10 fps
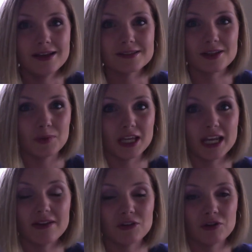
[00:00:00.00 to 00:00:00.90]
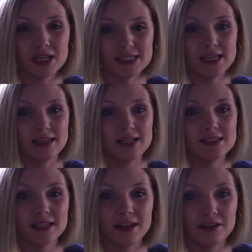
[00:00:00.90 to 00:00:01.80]
so that we can have a great 10 days
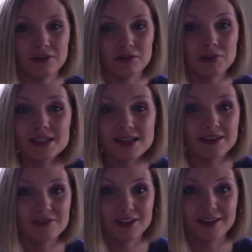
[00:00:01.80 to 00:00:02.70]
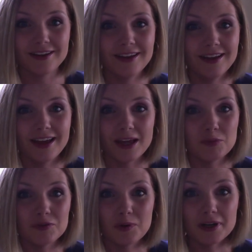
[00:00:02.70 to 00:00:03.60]
together and really dive in and
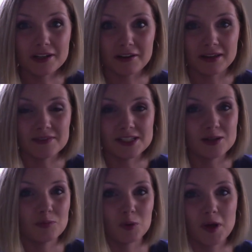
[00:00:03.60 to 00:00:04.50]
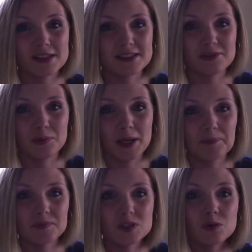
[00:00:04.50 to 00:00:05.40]
move forward in our lives in a more positive way.
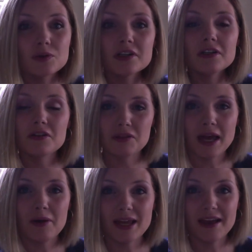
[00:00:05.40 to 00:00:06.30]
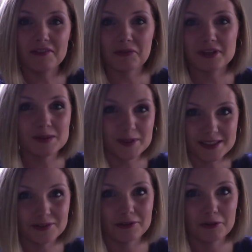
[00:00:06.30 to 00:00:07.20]
So in order to do that, we have 3
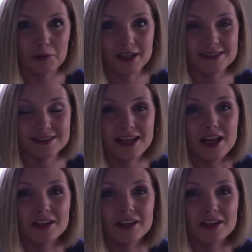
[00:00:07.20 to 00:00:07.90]
specific requests.